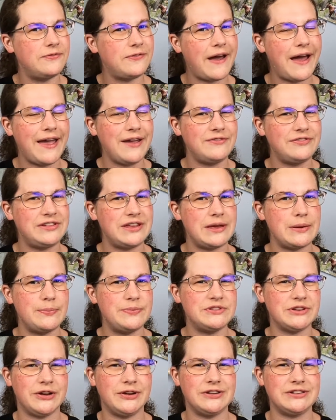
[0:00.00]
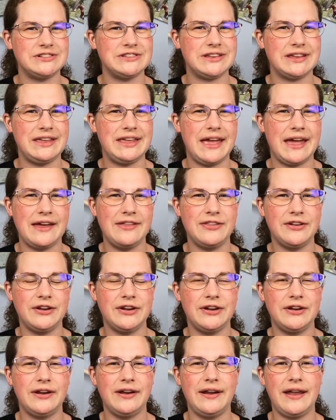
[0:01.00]
5 tips all
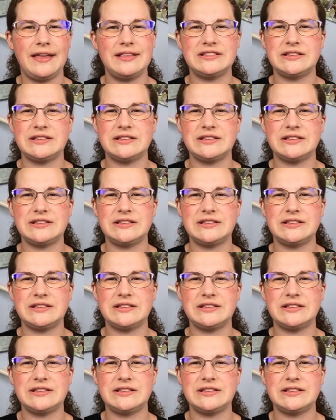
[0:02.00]
together.